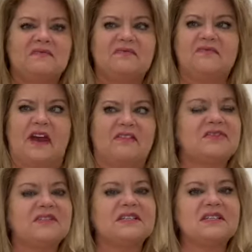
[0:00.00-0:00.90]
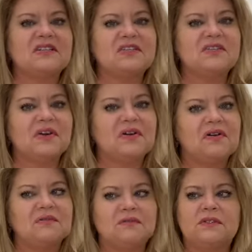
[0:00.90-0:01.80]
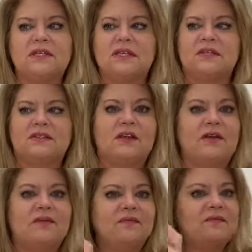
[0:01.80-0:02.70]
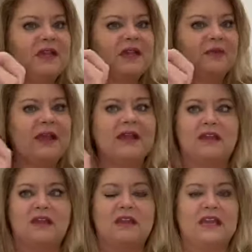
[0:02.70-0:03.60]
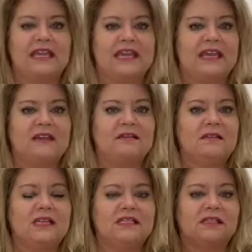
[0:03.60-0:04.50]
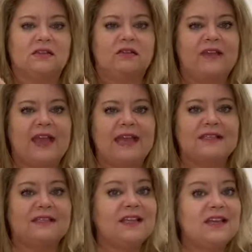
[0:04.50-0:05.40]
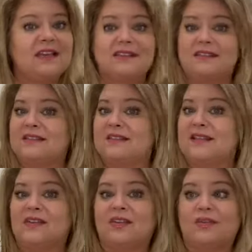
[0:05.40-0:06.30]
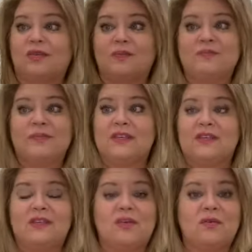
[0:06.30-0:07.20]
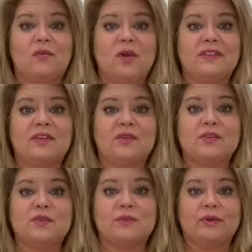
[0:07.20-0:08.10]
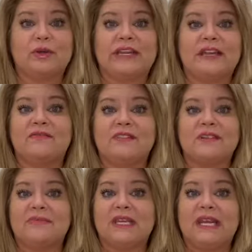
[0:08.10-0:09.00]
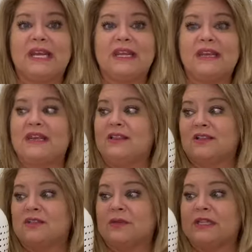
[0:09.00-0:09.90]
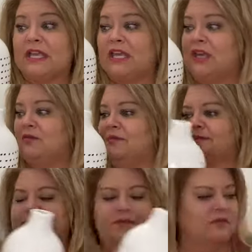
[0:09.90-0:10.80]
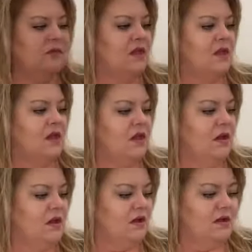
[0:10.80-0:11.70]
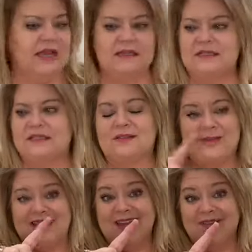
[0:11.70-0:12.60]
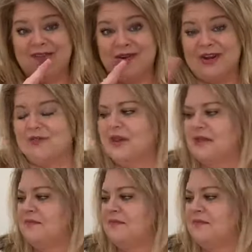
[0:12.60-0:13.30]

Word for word: five or six inches tall. So anyway, and again, it's a little vase. Stick a little, you know, one little sprig of something in it, and it looks really cute. All right, speaking of greenery,